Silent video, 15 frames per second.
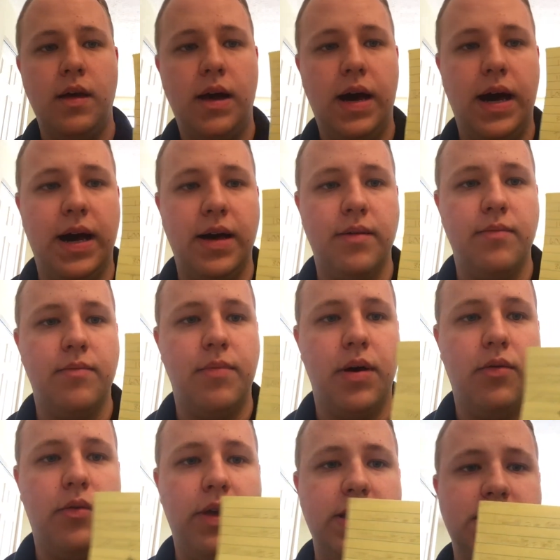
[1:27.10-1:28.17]

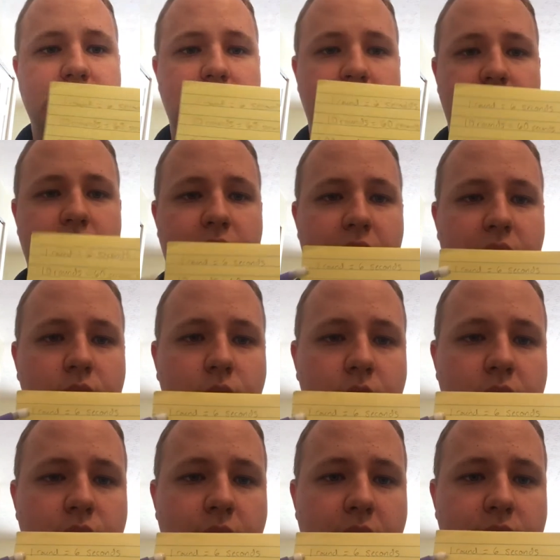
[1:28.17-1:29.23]
But we see that
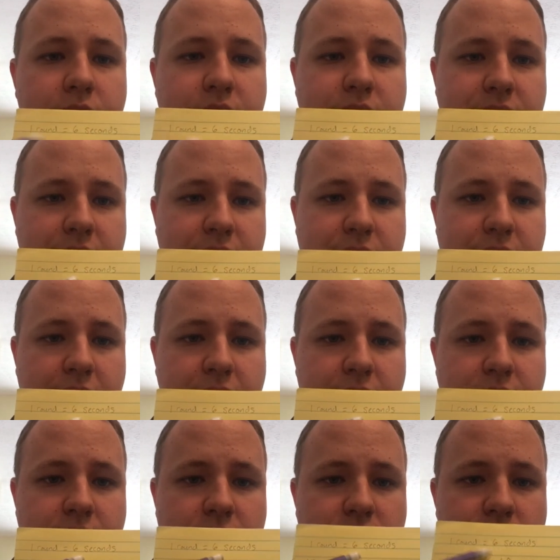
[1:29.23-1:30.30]
one round is 6
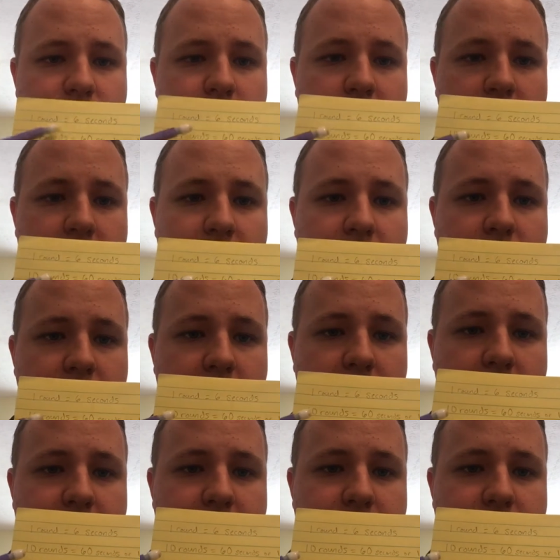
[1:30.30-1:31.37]
seconds, meaning
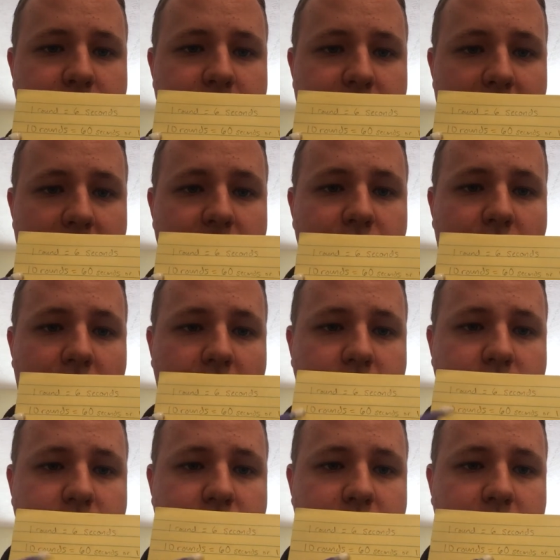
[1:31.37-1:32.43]
that 10
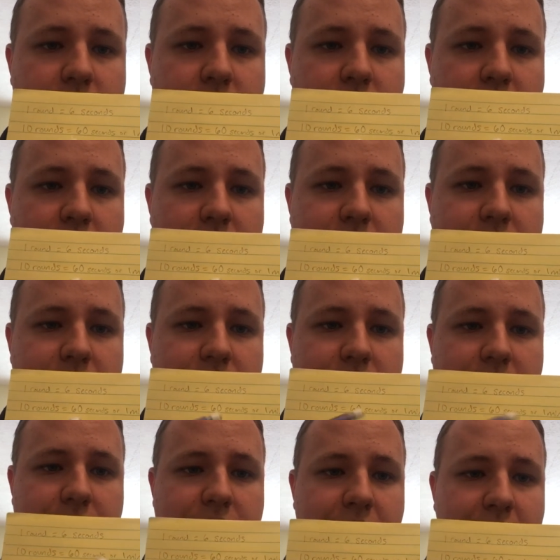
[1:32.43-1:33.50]
rounds is
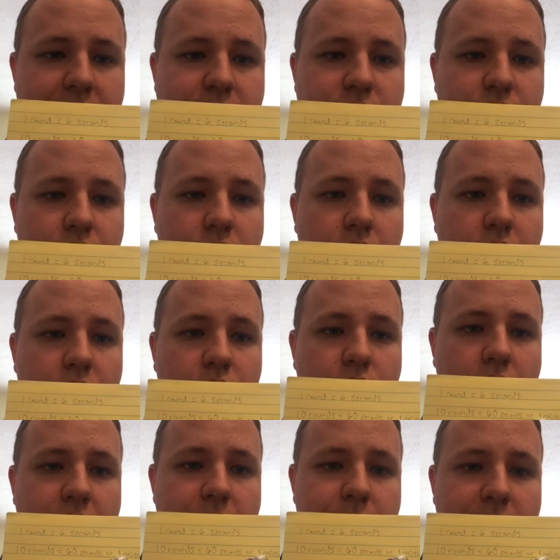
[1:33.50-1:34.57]
60 seconds or
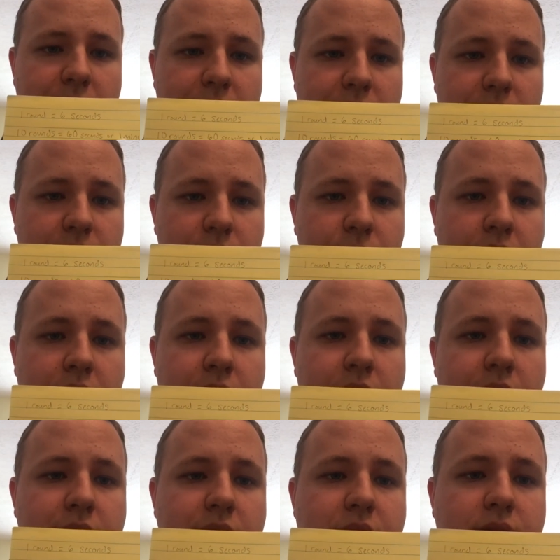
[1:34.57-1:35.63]
1 minute.
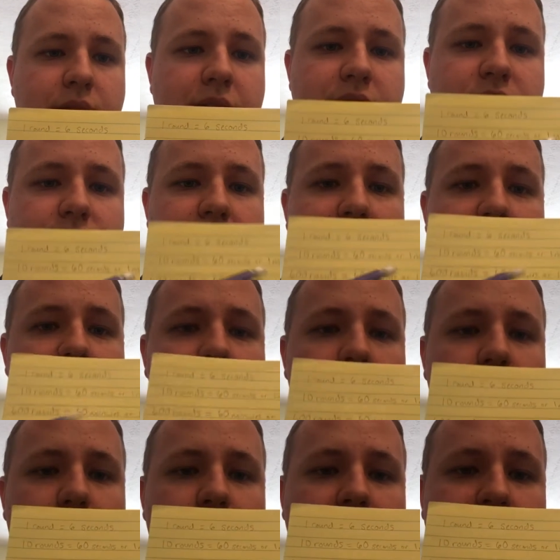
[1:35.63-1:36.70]
Now to get to an
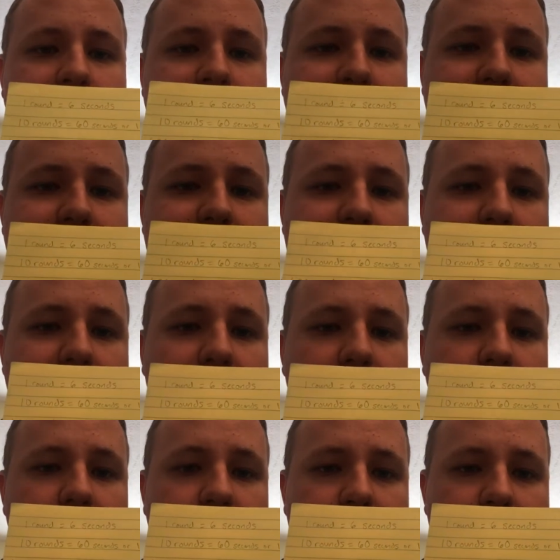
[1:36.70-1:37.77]
hour, we need
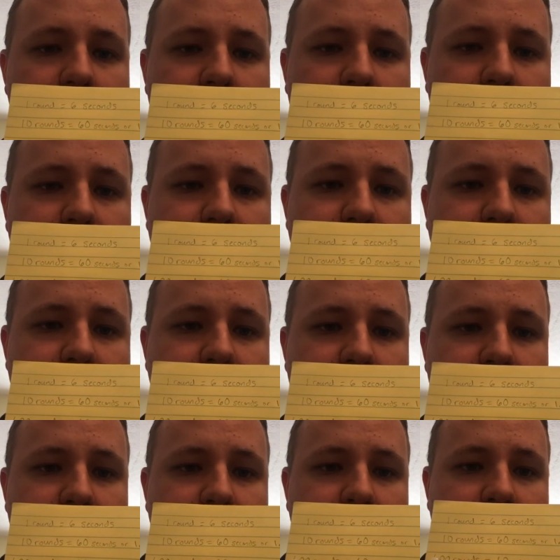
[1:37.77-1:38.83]
600 rounds
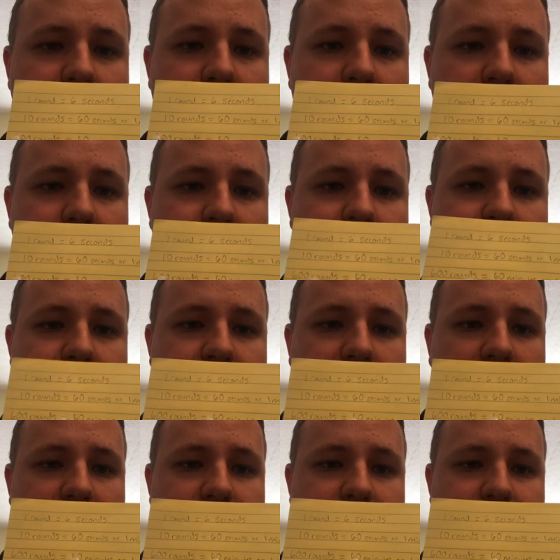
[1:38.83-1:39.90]
to
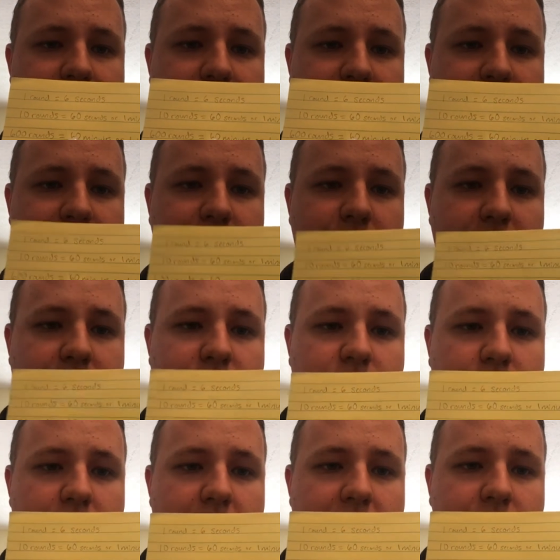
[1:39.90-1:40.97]
get to 60 minutes
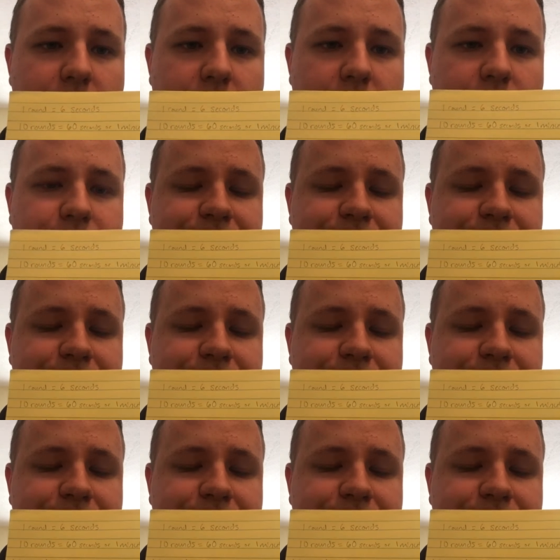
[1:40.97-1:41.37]
or an hour.